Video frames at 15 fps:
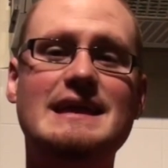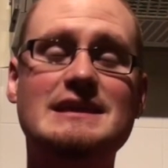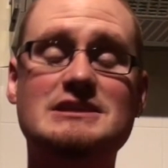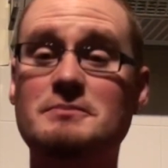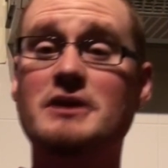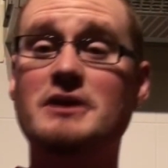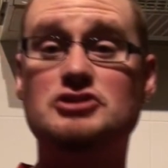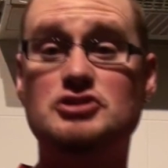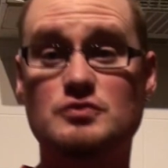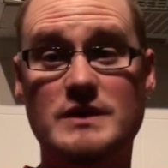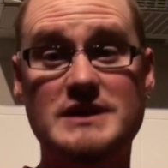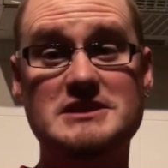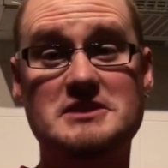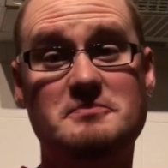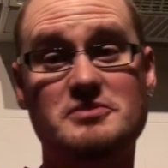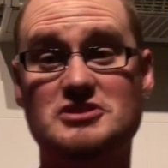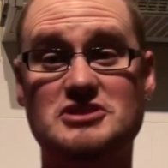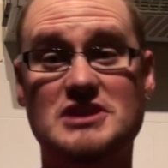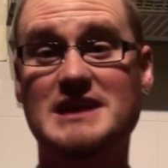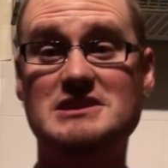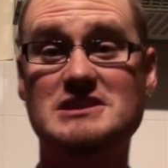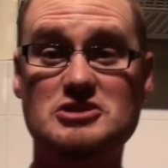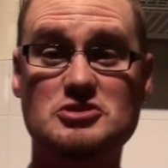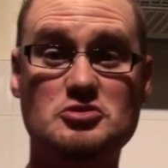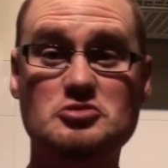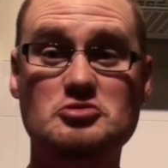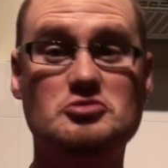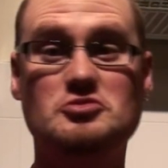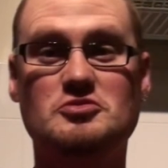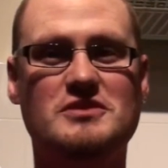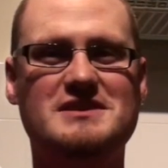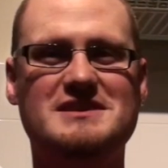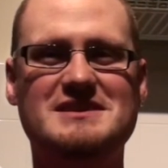It's about 20% cool.